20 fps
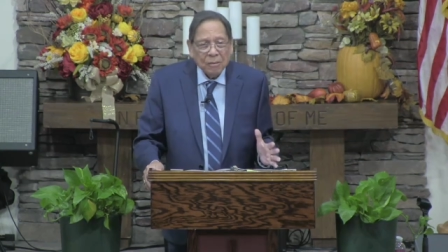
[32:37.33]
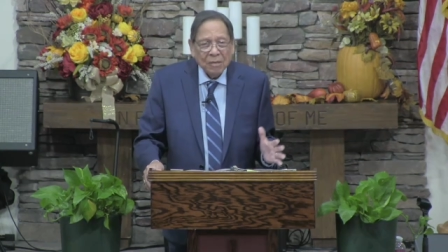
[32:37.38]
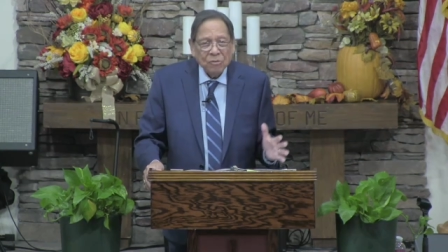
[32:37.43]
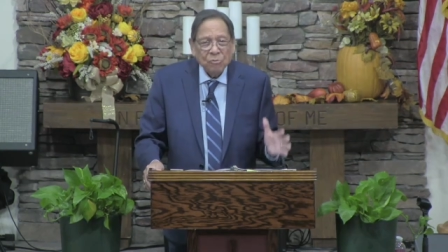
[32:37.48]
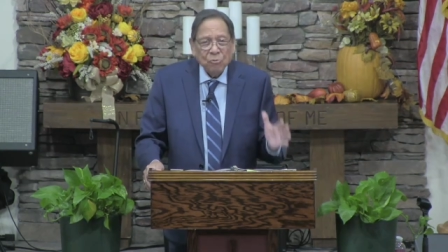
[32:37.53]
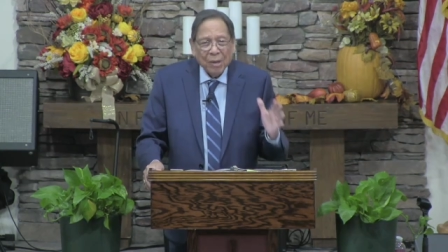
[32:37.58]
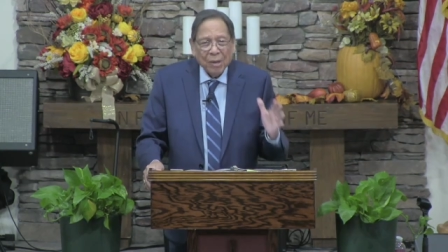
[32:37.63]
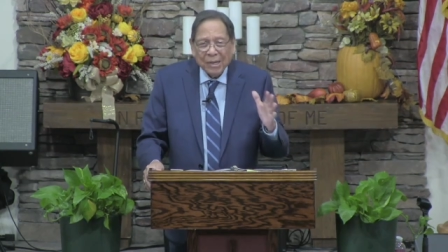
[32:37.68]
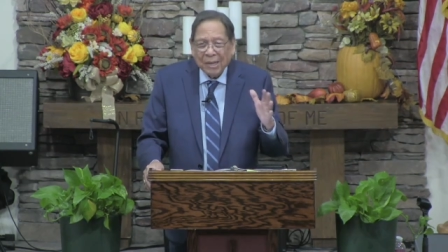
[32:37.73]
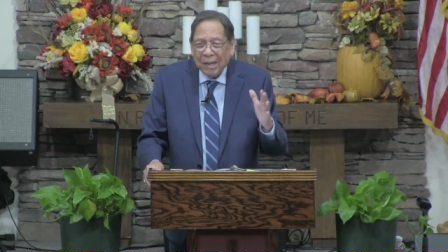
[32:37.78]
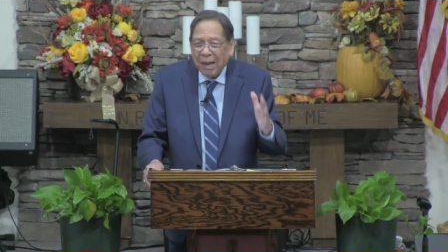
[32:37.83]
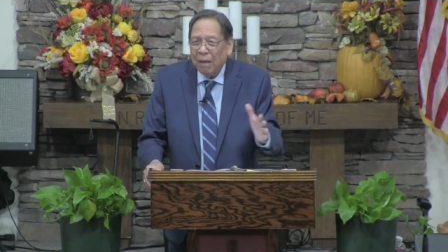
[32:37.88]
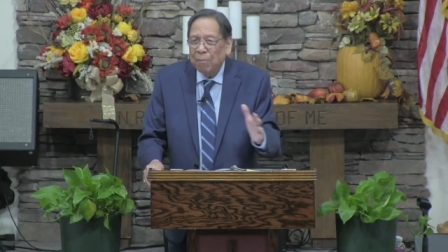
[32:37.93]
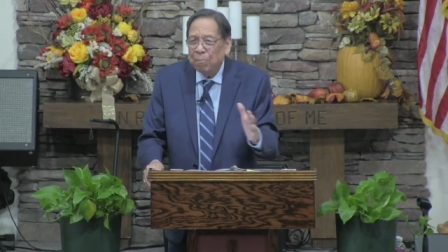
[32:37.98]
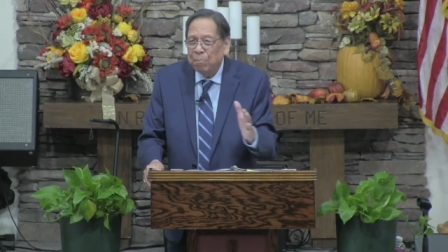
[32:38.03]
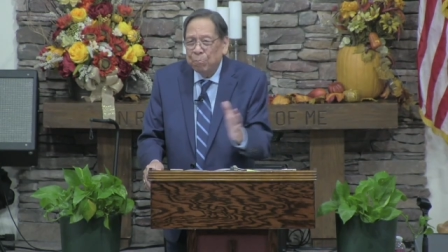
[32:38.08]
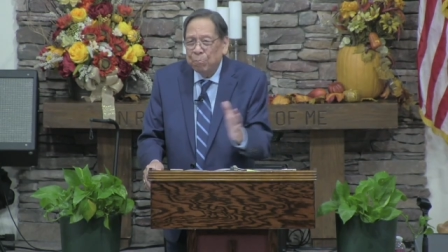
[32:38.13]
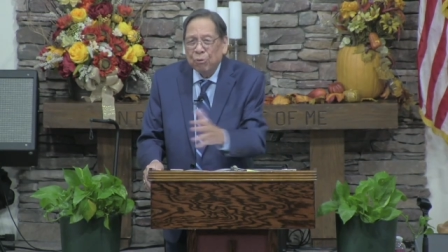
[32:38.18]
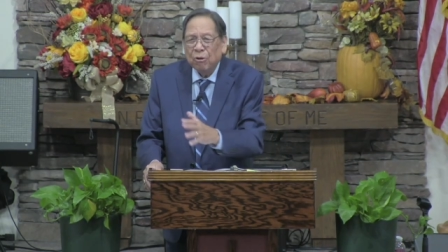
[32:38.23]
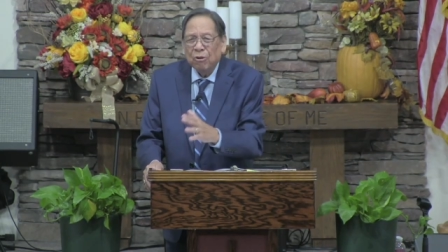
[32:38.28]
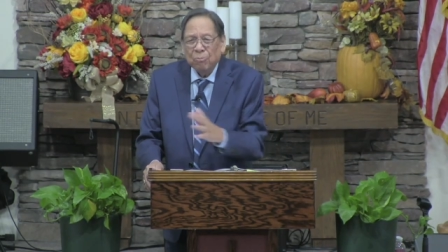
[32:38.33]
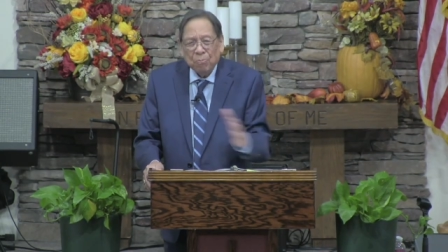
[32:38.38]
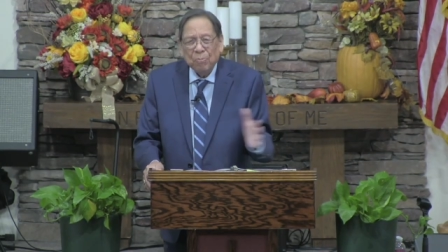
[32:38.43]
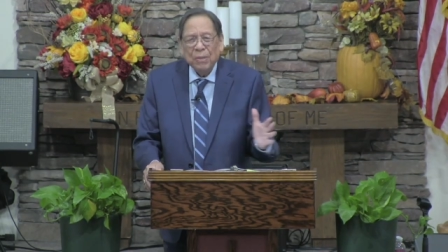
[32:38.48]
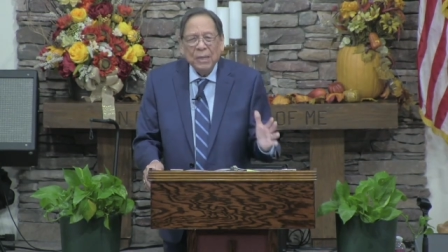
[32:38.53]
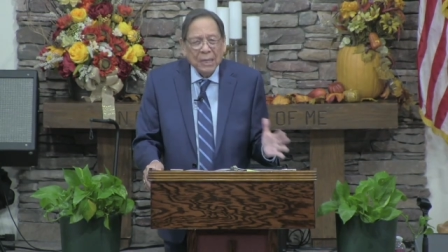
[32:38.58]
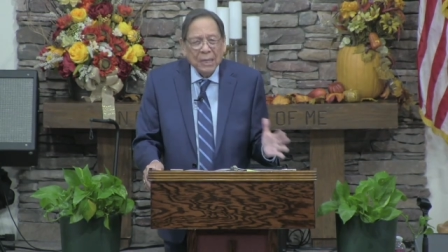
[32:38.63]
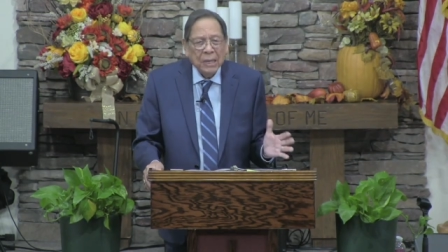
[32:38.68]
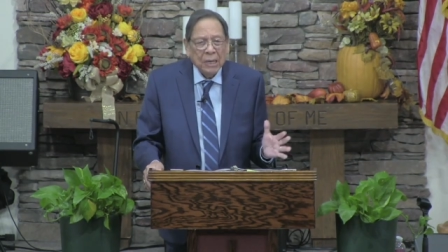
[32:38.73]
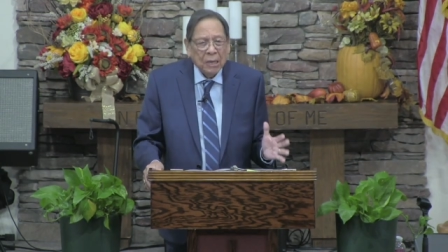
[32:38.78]
That's why God put
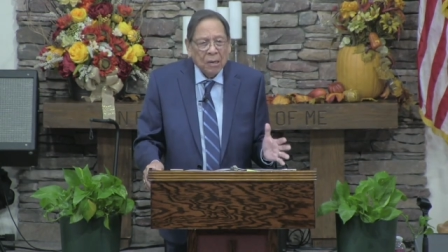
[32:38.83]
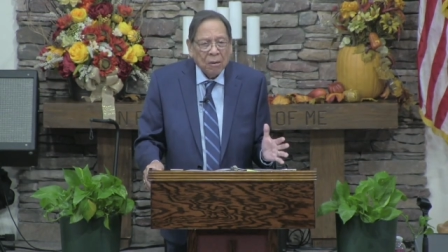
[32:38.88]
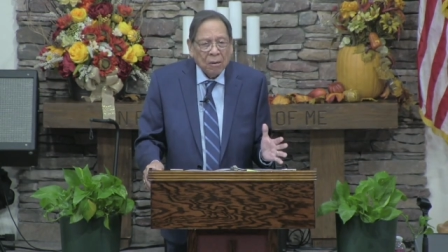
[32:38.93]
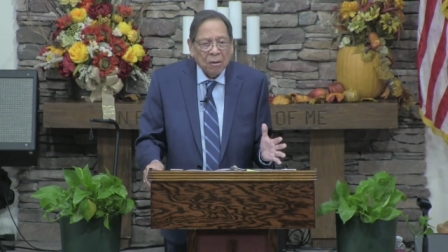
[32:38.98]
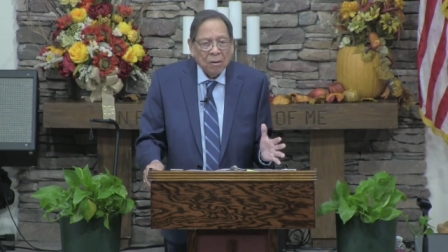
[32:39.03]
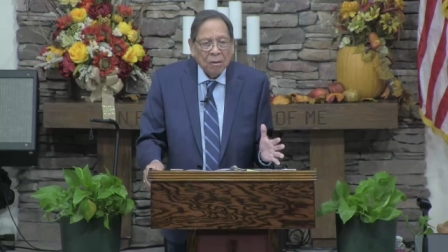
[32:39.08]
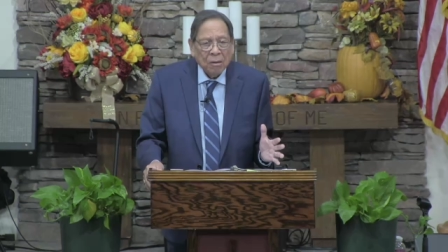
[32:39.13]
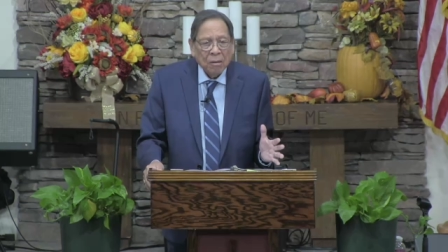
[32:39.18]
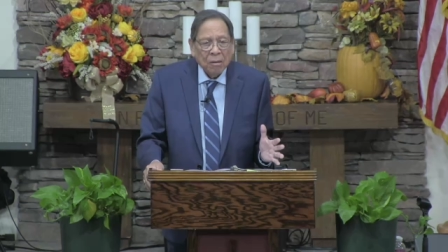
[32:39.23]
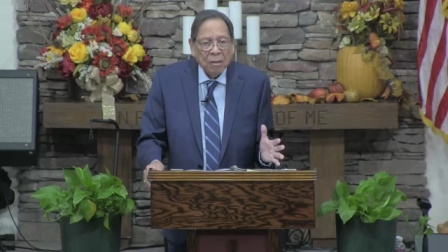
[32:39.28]
me here.